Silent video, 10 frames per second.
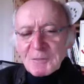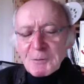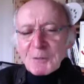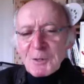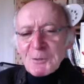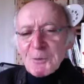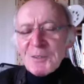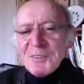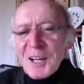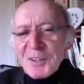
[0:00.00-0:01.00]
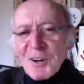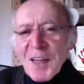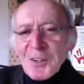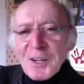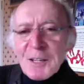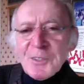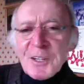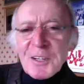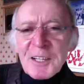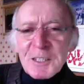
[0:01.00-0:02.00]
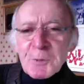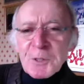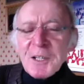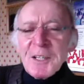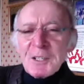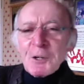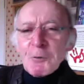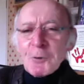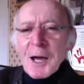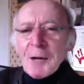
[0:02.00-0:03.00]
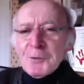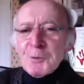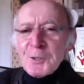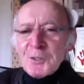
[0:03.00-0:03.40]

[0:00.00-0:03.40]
Well, we would not rather live on our knees, but, you know, if we have to